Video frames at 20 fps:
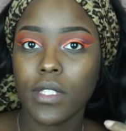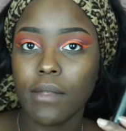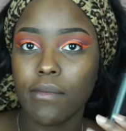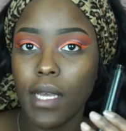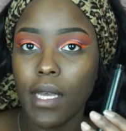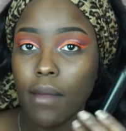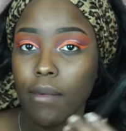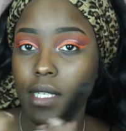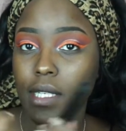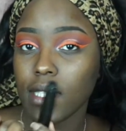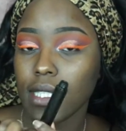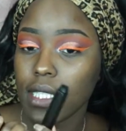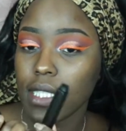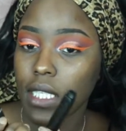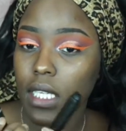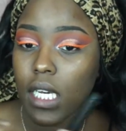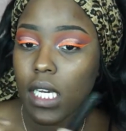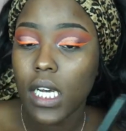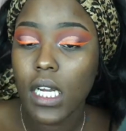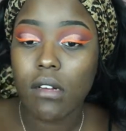my
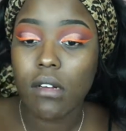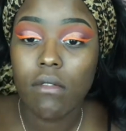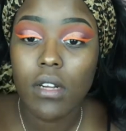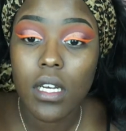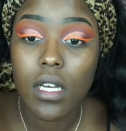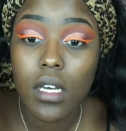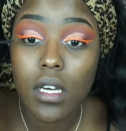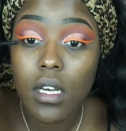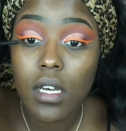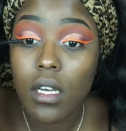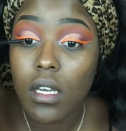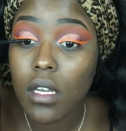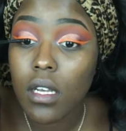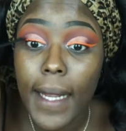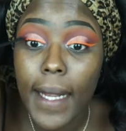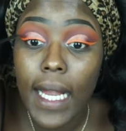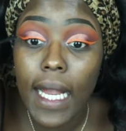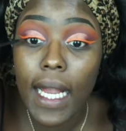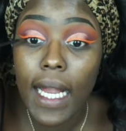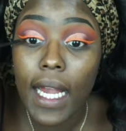mascara,
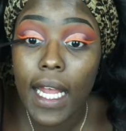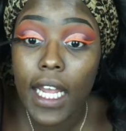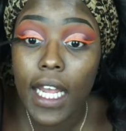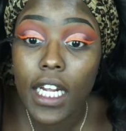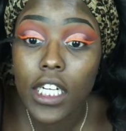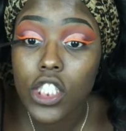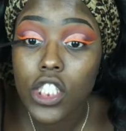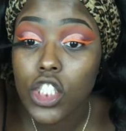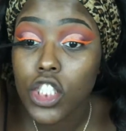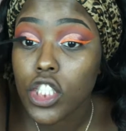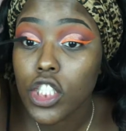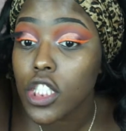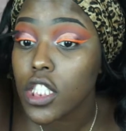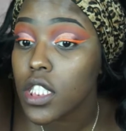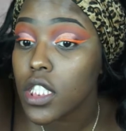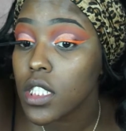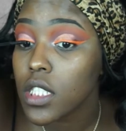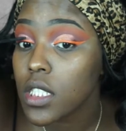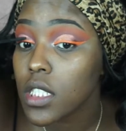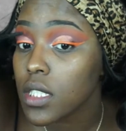
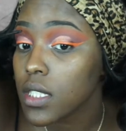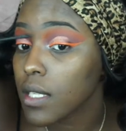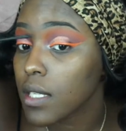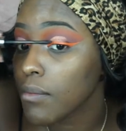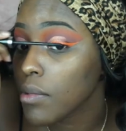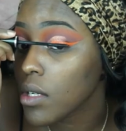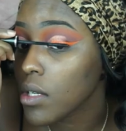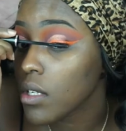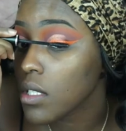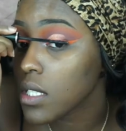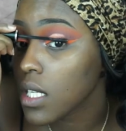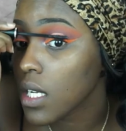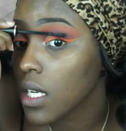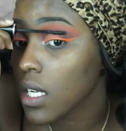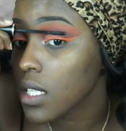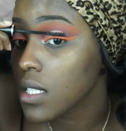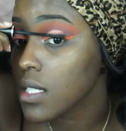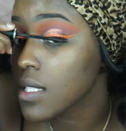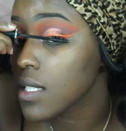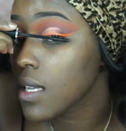lashes, and because I
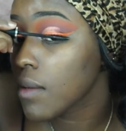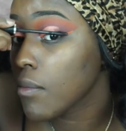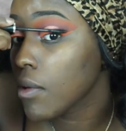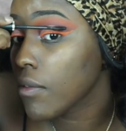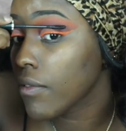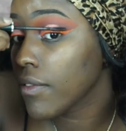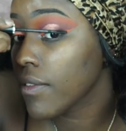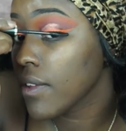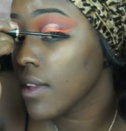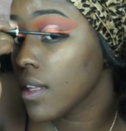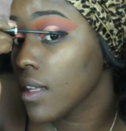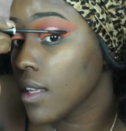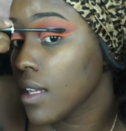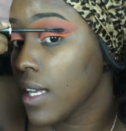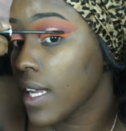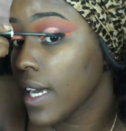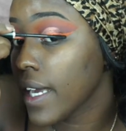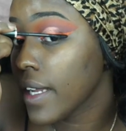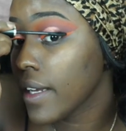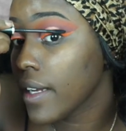got some of the
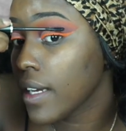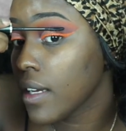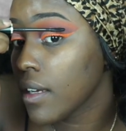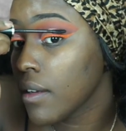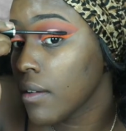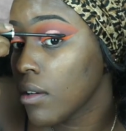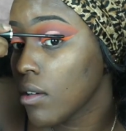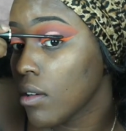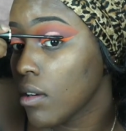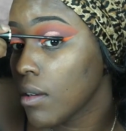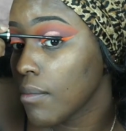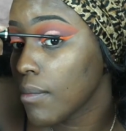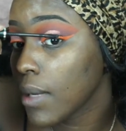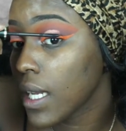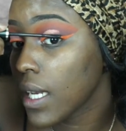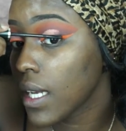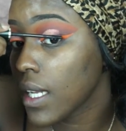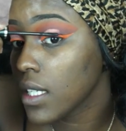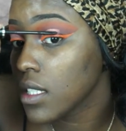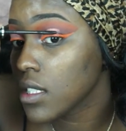liner on
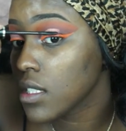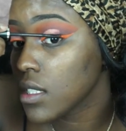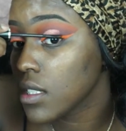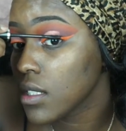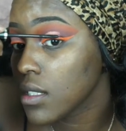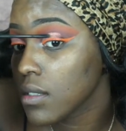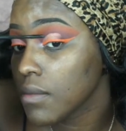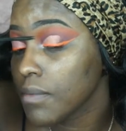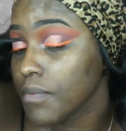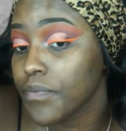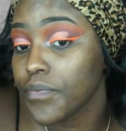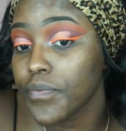my lashes,